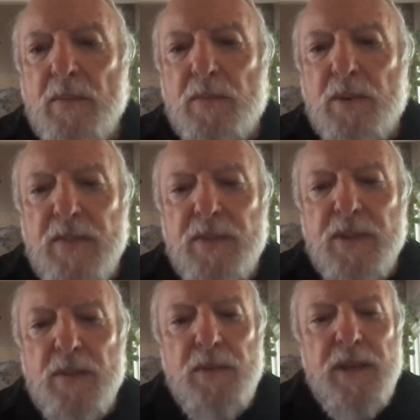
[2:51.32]
Pray for
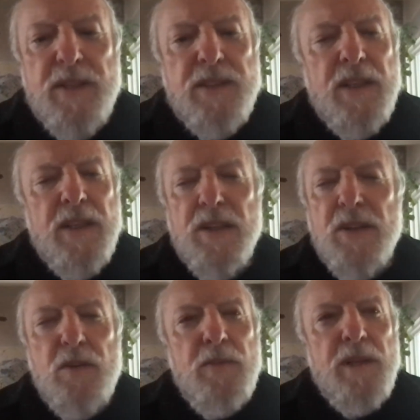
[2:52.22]
the peace in
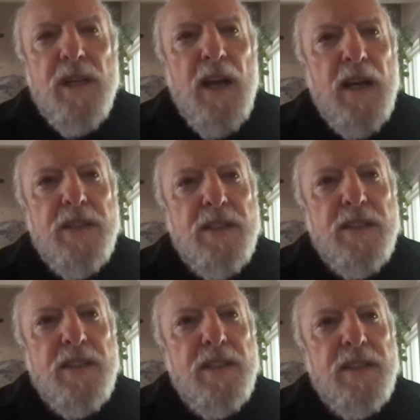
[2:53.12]
human
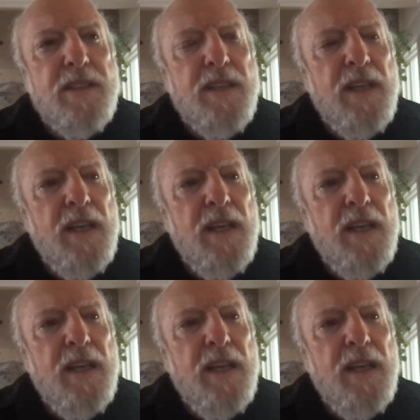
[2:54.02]
consciousness.